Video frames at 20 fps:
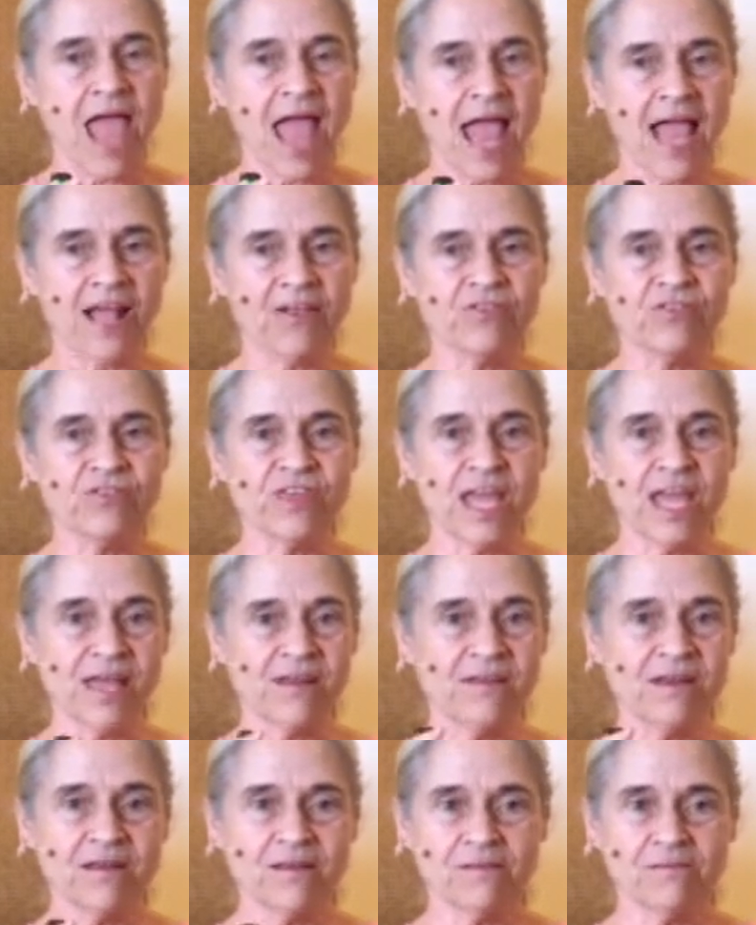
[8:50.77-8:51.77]
And
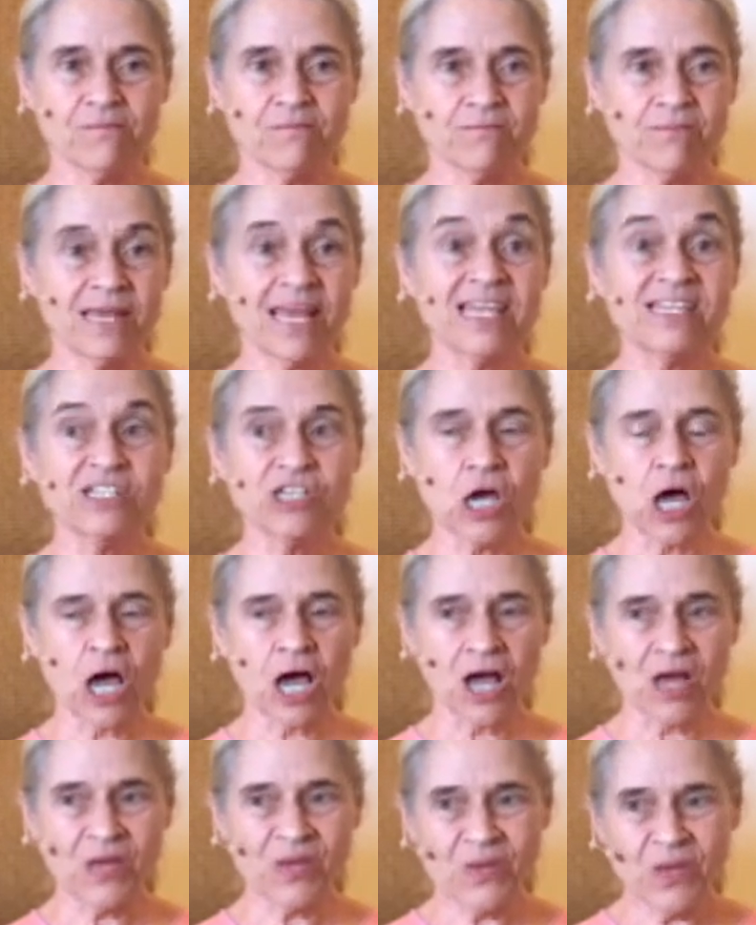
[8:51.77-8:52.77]
then
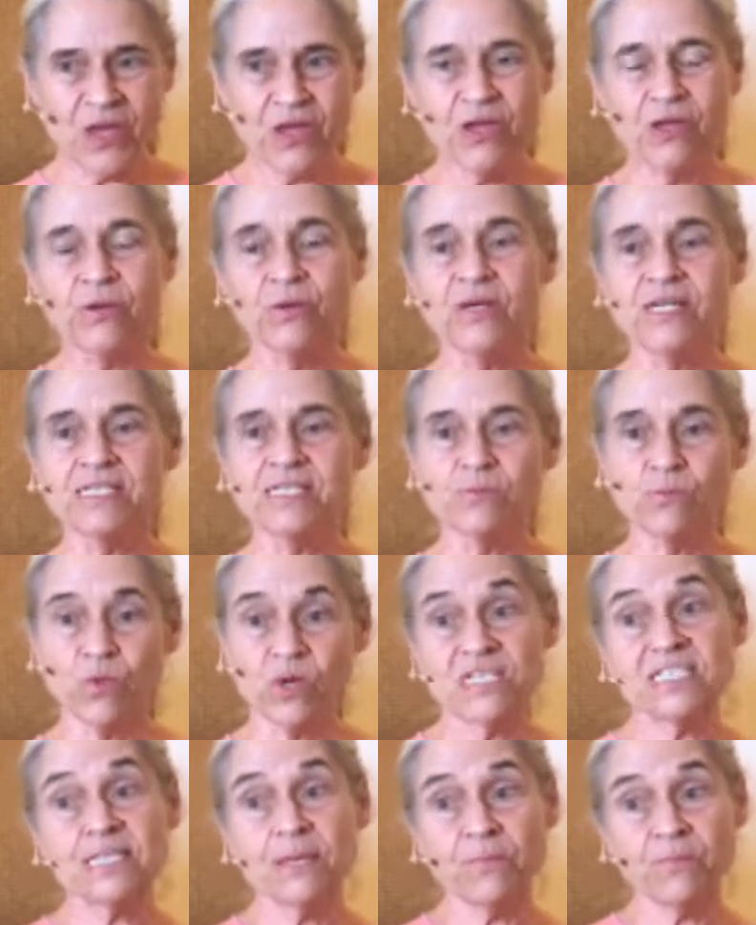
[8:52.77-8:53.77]
Bledjaw, who is,
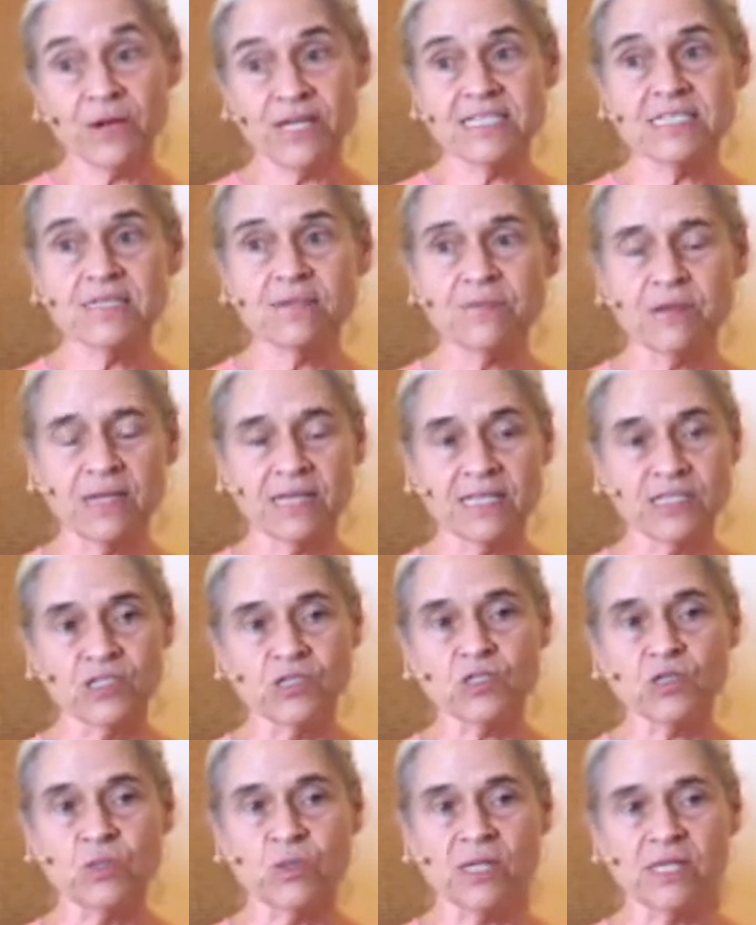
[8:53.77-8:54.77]
was the principal at the
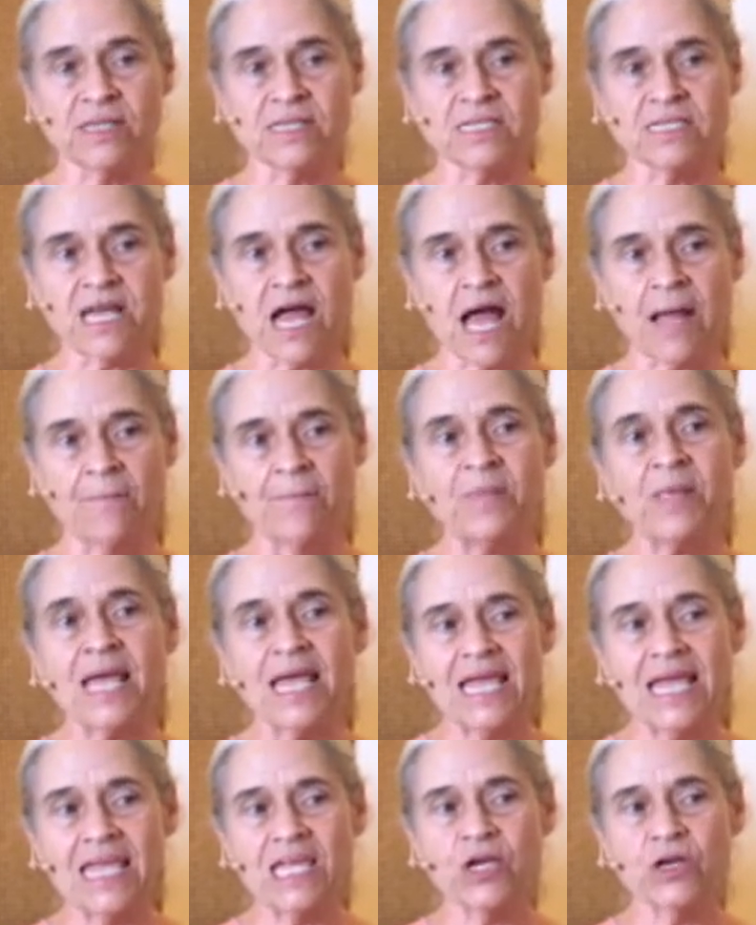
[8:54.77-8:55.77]
school at the time,
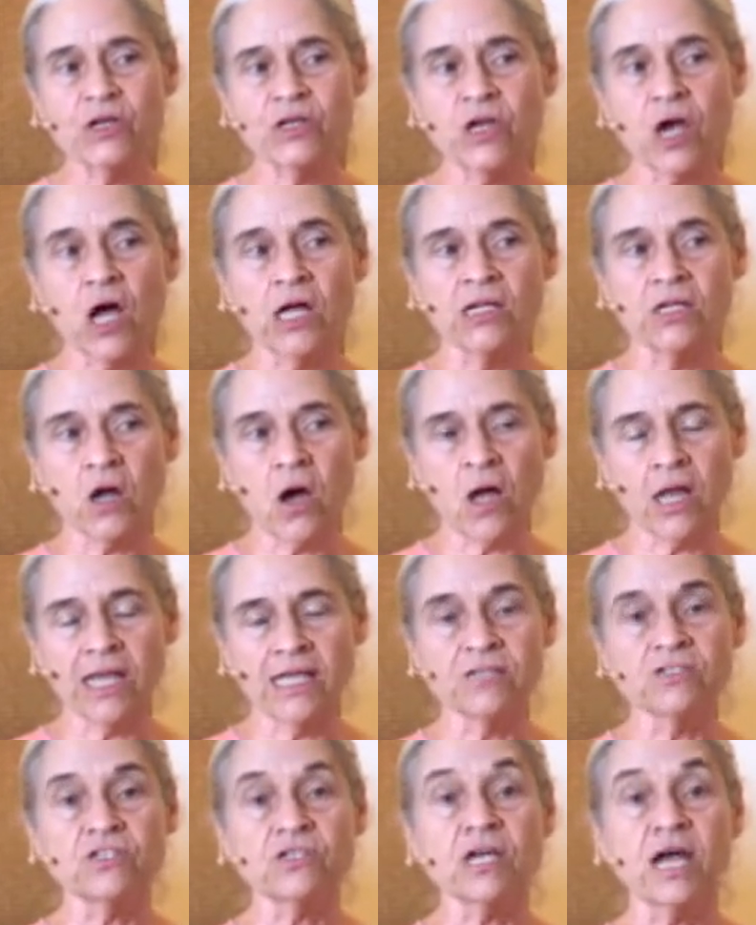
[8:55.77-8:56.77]
he heard God
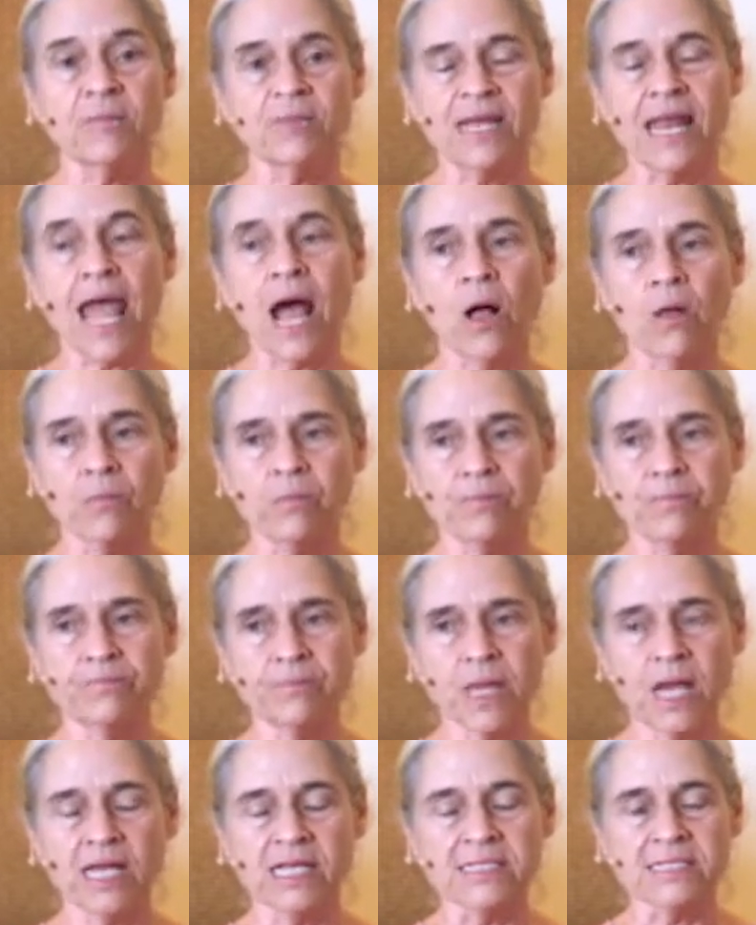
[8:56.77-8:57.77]
calling to come and help
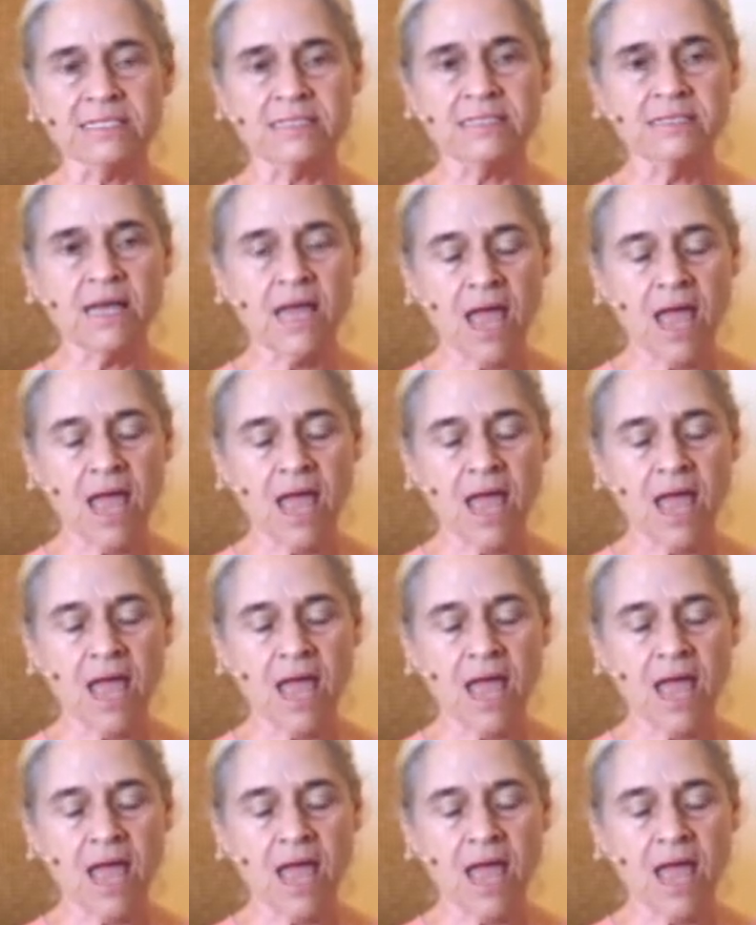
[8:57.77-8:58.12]
us.